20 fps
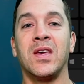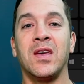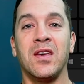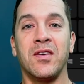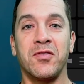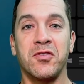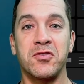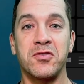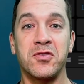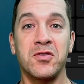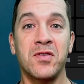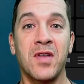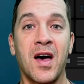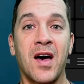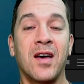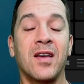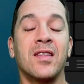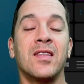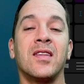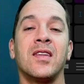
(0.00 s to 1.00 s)
If you do
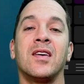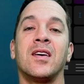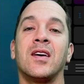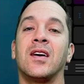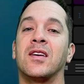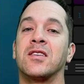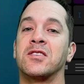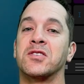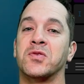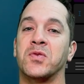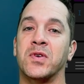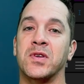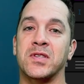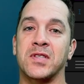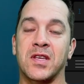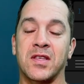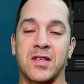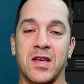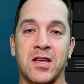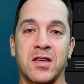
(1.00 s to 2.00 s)
that, I just want to
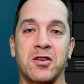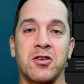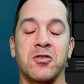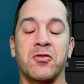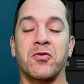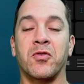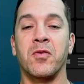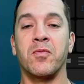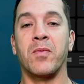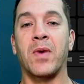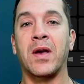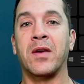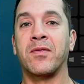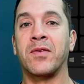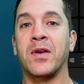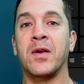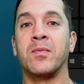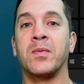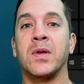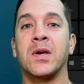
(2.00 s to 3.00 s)
say thank you from my
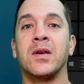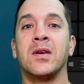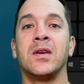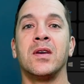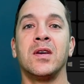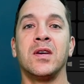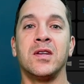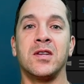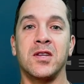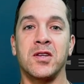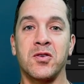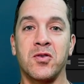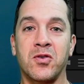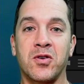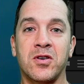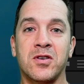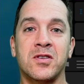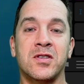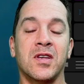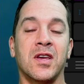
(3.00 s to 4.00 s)
family to
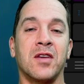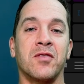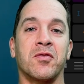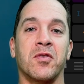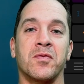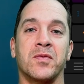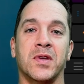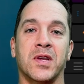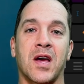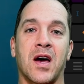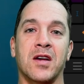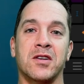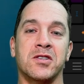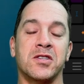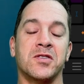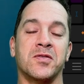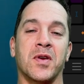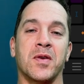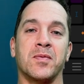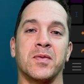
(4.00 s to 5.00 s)
yours and from
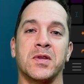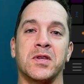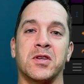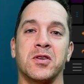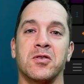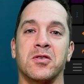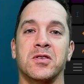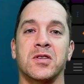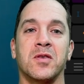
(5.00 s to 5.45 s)
Takashi's family to yours.